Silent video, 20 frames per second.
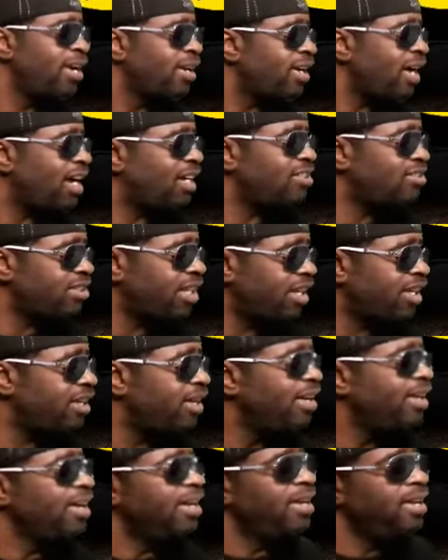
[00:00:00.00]
guys think.
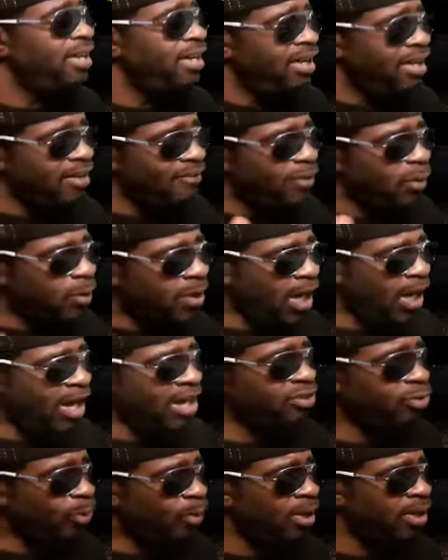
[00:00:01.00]
If you
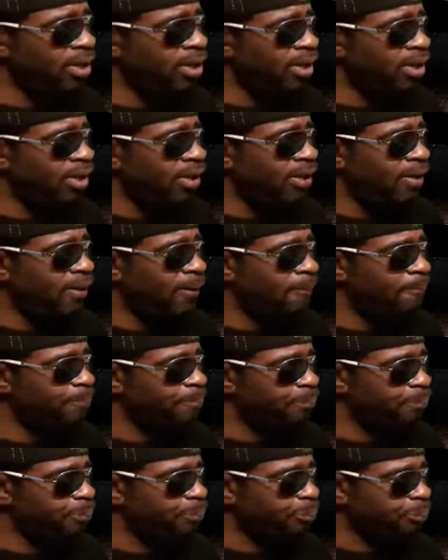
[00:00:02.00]
guys want
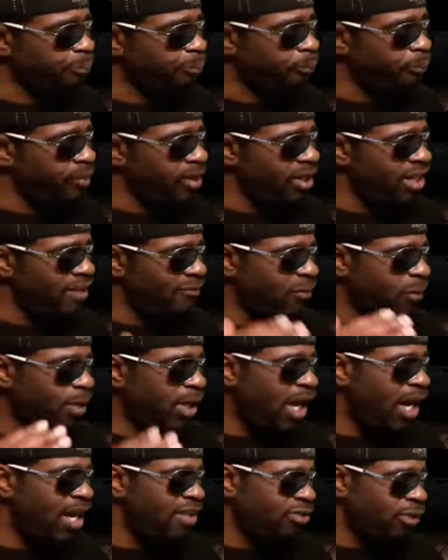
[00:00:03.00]
to, if you
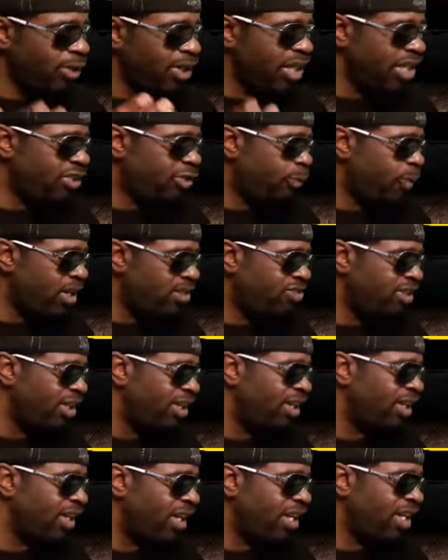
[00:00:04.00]
guys are interested
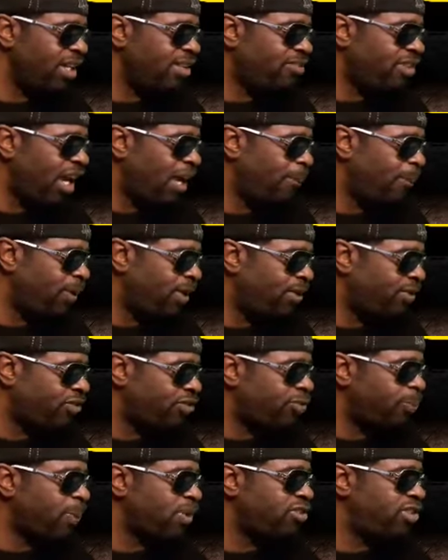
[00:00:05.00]
in any type of
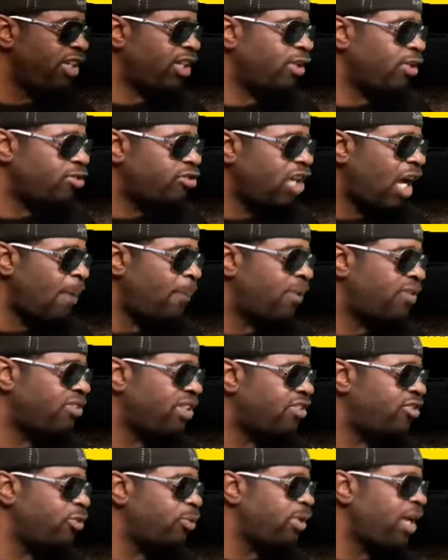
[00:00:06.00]
particular topics
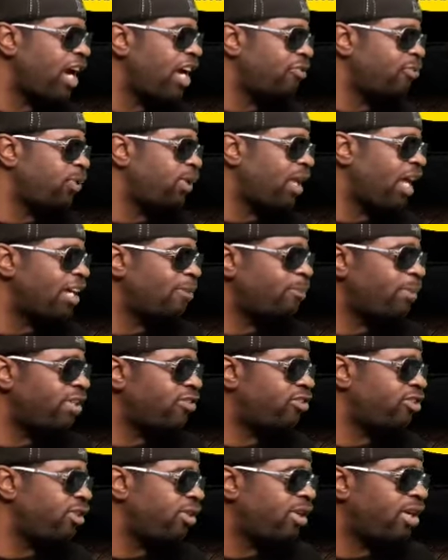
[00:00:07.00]
that you guys would like me
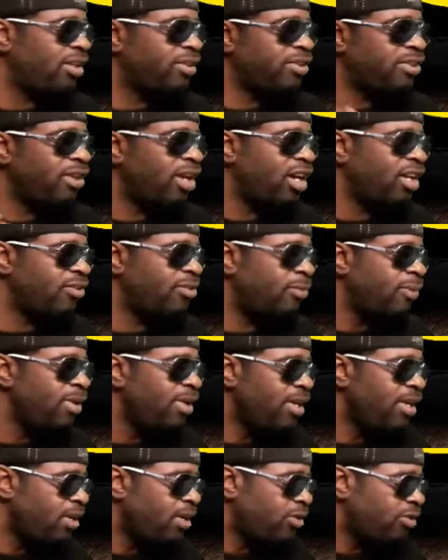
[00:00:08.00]
to
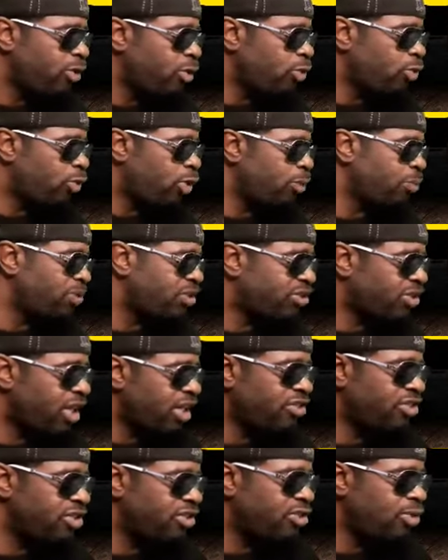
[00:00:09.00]
do group
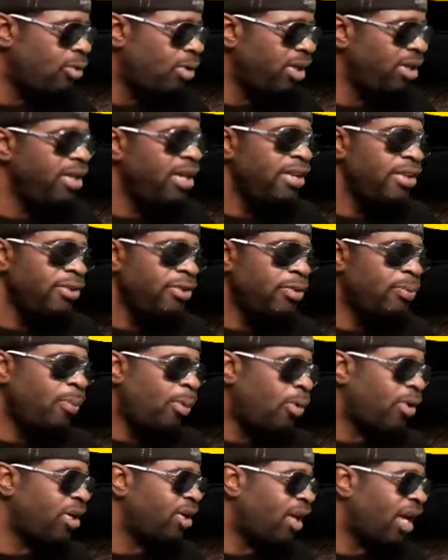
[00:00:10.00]
discussions on, you're
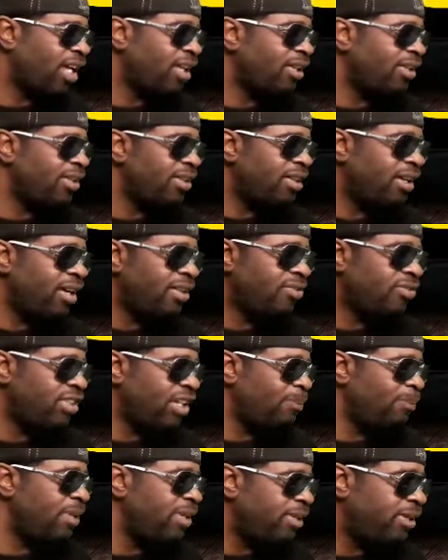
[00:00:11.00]
more than likely to
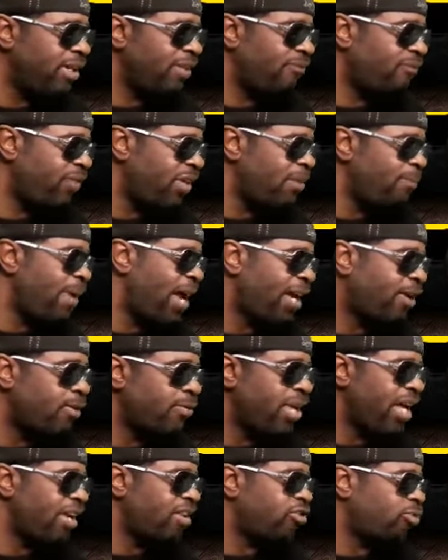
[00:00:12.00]
send me good feedback
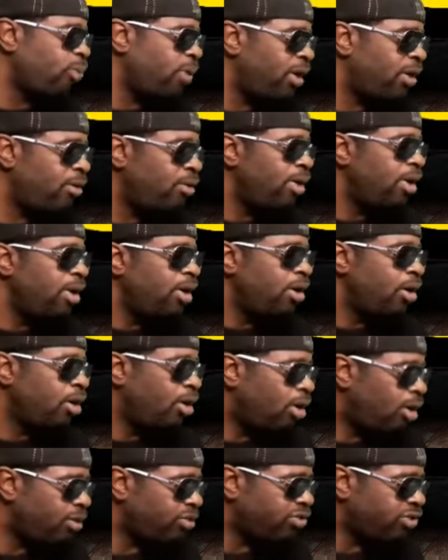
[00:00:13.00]
on that as well.
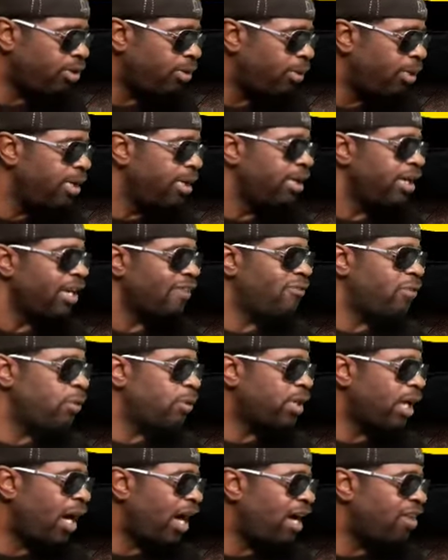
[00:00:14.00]
Also, if
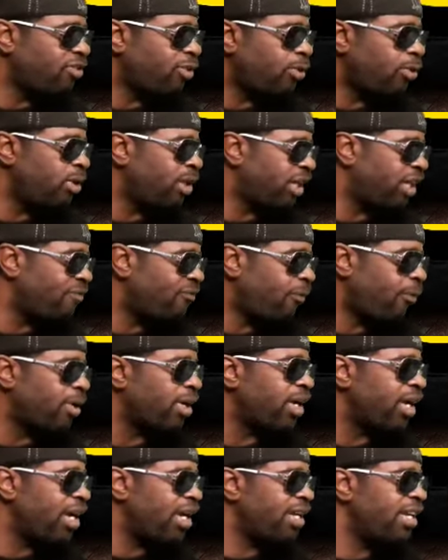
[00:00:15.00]
you guys are looking
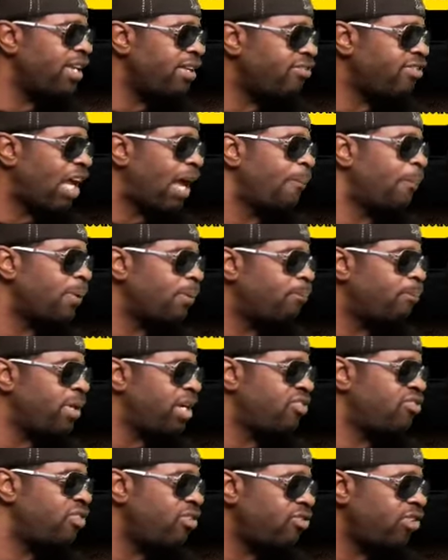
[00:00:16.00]
for any type of
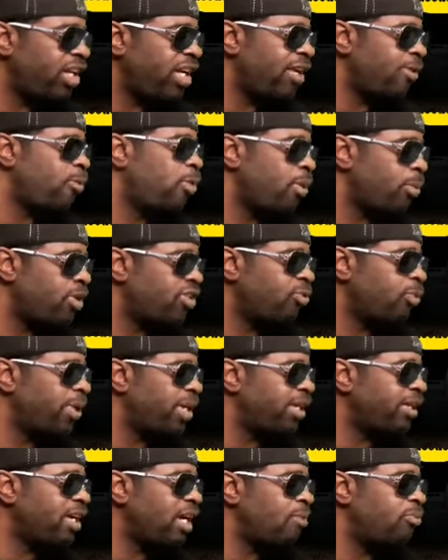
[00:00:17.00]
business inquiries
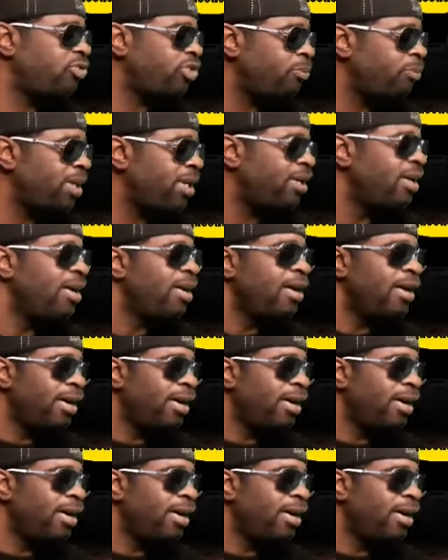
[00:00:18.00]
when it comes to me,